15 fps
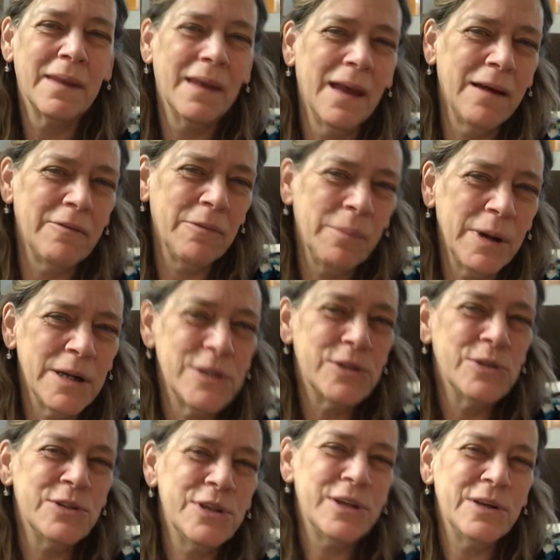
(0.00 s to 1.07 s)
Hey everybody,
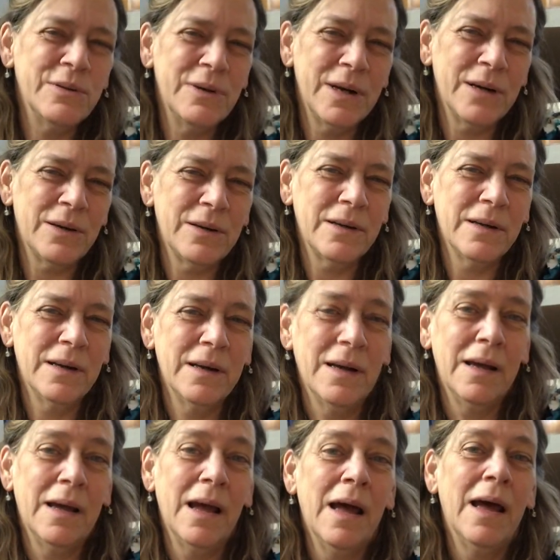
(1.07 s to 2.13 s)
Susie Q here,
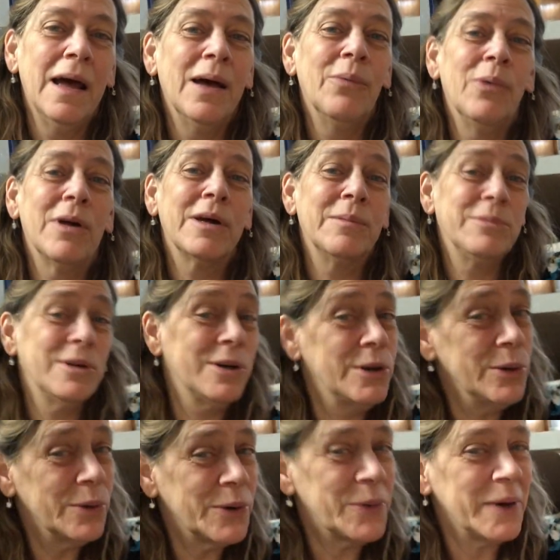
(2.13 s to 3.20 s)
and welcome to
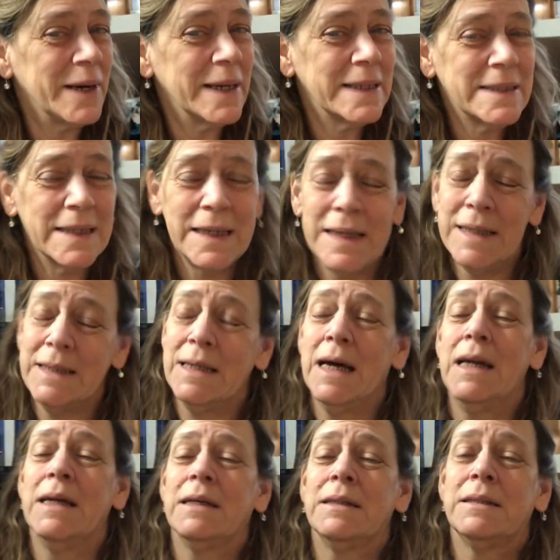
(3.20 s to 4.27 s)
QueAquatics and
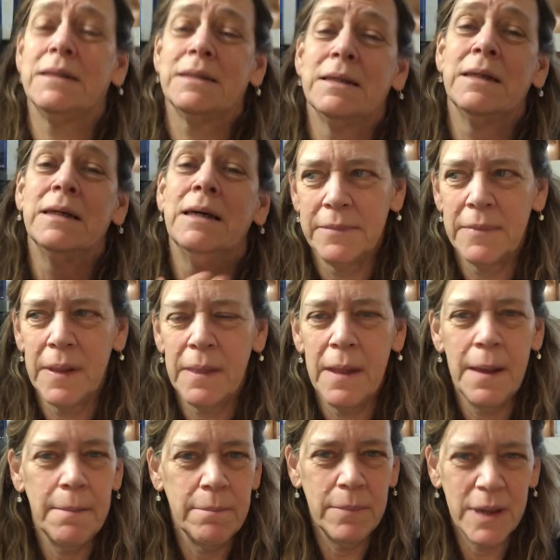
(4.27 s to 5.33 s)
Exotics.
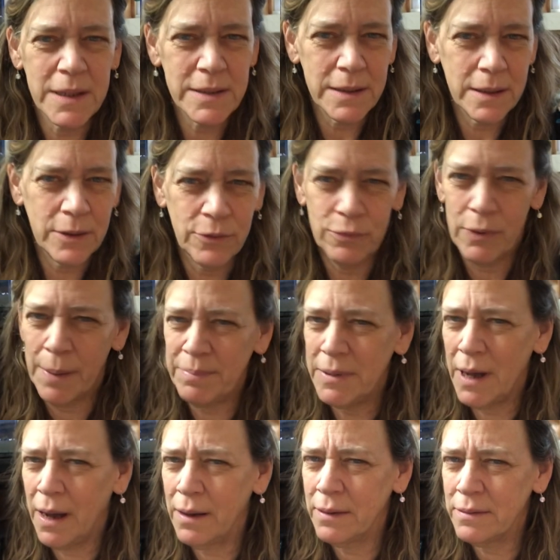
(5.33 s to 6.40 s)
Mixing
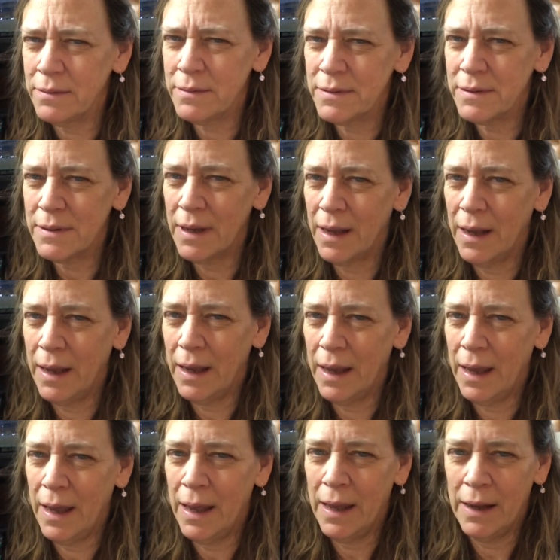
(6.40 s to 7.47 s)
reptiles
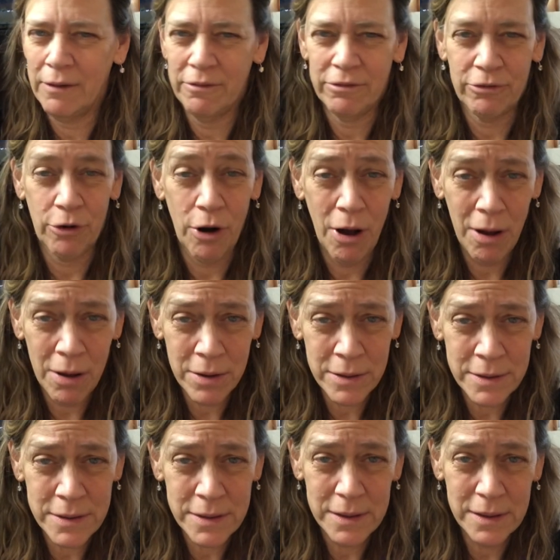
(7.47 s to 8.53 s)
and
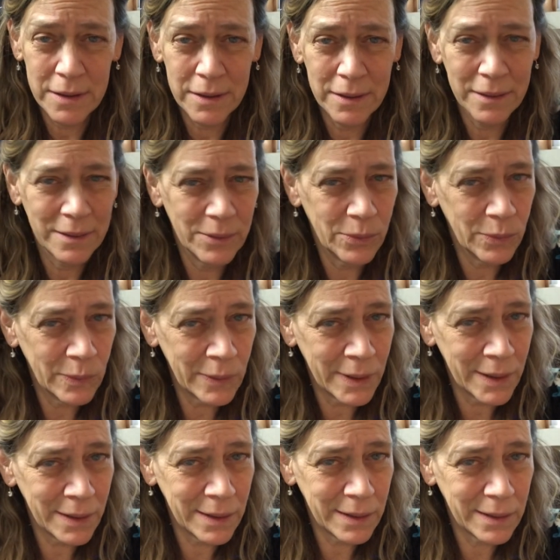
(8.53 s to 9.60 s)
frogs?
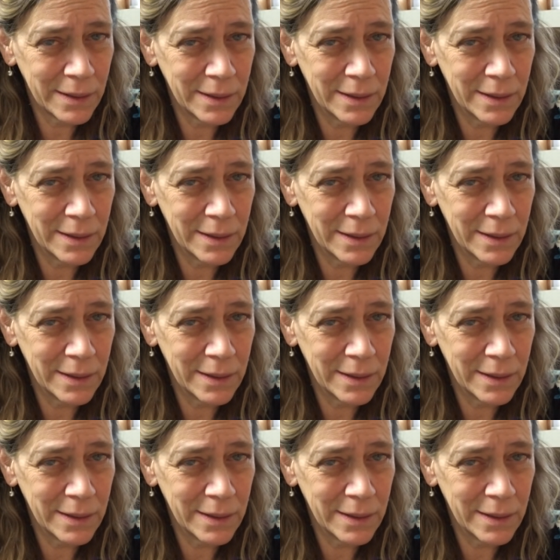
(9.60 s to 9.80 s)
What?